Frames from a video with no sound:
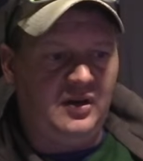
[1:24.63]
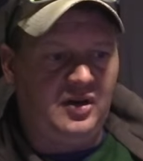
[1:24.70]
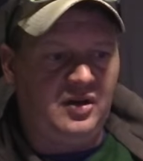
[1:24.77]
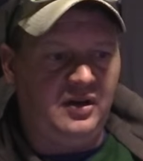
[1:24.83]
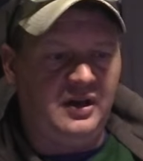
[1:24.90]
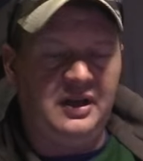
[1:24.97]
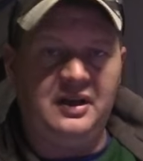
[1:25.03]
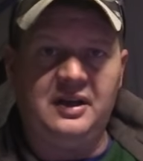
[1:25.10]

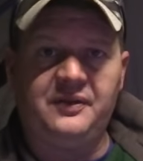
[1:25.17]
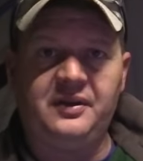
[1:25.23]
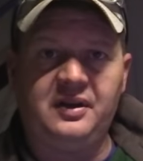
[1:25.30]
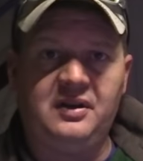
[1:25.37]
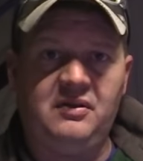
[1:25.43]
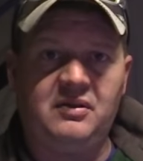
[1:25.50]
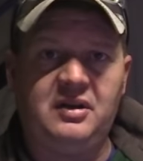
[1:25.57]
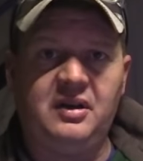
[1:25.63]
couldn't get nothing to
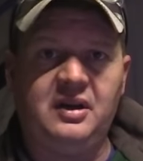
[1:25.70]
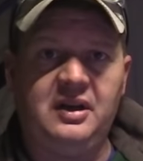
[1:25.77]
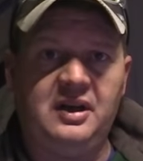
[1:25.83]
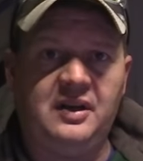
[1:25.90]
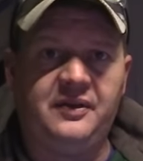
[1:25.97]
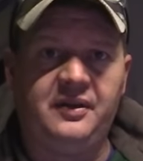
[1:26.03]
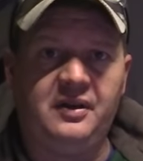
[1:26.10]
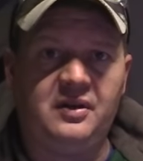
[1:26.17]
go, couldn't get
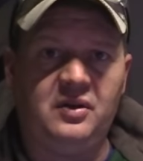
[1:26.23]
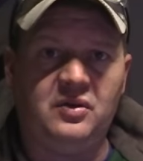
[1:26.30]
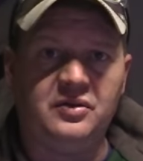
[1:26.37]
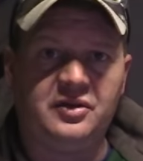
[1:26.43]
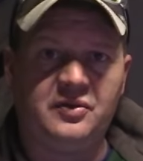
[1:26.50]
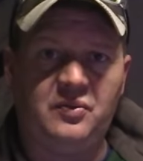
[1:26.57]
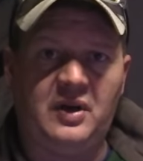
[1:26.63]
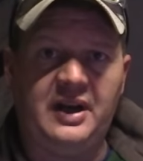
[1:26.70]
nothing to go.
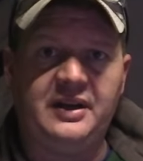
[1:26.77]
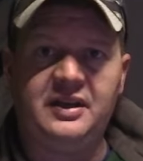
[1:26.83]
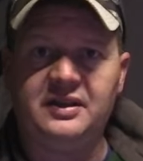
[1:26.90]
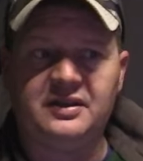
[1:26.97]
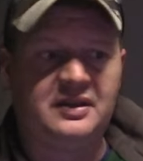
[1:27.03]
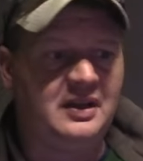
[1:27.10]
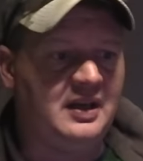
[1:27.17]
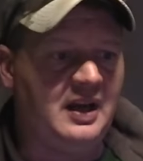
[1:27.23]
So I
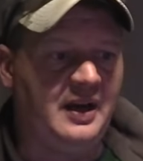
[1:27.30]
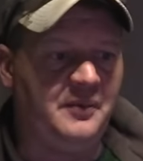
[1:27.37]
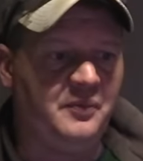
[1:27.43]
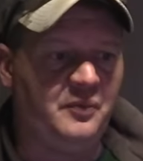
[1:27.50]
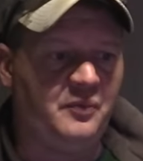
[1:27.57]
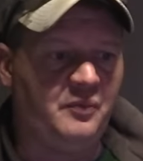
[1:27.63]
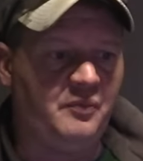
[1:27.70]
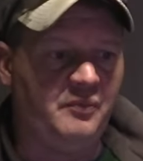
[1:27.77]
just, I
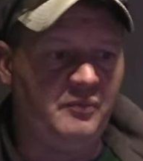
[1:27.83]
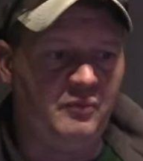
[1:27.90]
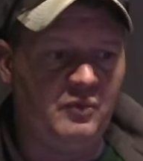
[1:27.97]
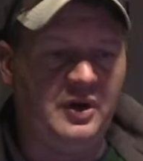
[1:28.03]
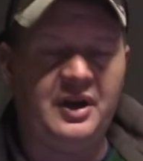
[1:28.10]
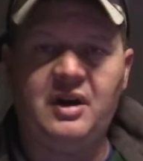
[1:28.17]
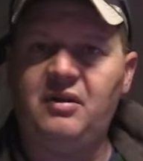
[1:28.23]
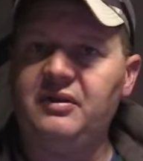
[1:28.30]

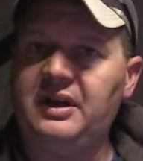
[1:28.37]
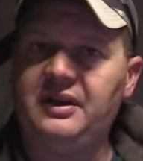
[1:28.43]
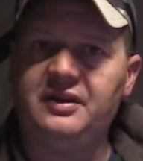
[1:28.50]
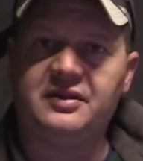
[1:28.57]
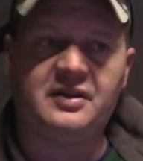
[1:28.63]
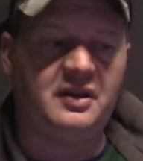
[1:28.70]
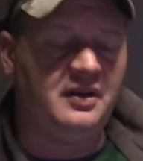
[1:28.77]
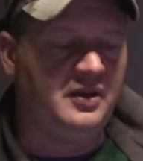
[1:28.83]
went out and I
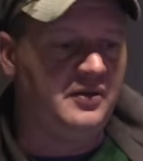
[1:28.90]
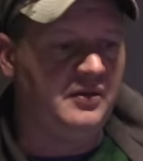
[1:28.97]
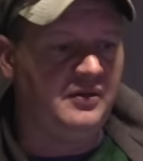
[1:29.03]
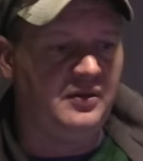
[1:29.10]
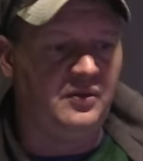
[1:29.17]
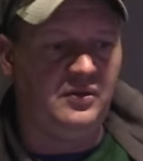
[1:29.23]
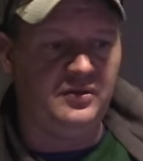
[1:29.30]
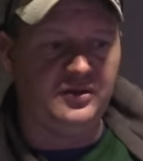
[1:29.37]
just started drilling
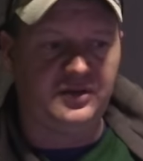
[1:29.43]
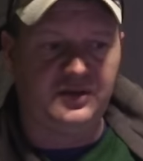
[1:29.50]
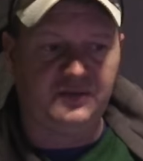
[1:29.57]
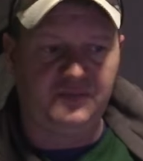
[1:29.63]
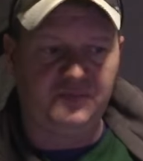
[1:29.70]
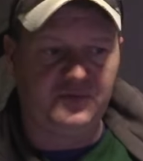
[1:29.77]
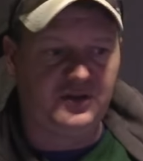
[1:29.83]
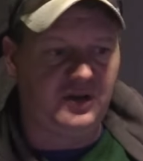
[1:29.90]
holes,
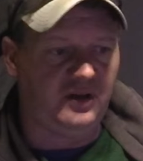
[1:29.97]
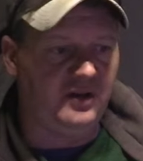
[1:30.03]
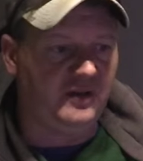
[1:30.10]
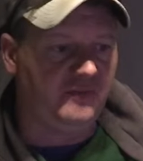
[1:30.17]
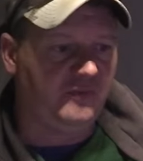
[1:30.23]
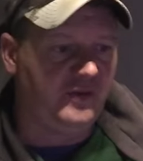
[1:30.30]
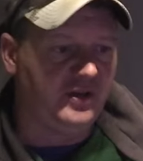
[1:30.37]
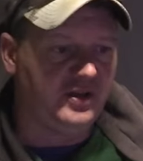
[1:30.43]

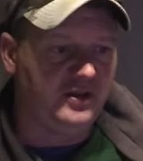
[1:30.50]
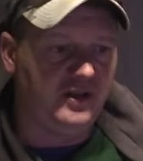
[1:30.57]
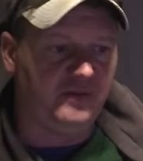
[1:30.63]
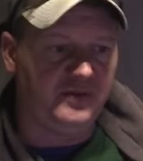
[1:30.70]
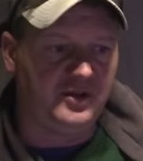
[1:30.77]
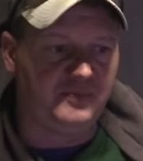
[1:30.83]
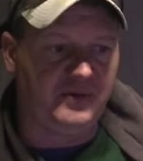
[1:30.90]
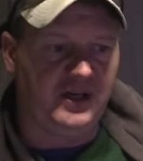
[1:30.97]
started fishing
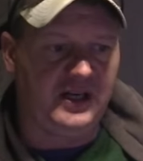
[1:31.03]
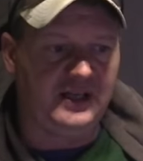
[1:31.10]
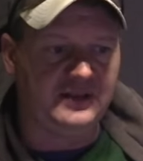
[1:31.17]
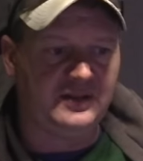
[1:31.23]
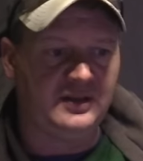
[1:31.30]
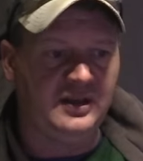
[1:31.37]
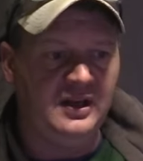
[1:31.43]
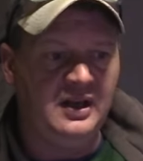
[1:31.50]
different
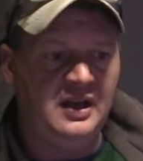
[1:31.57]
spots.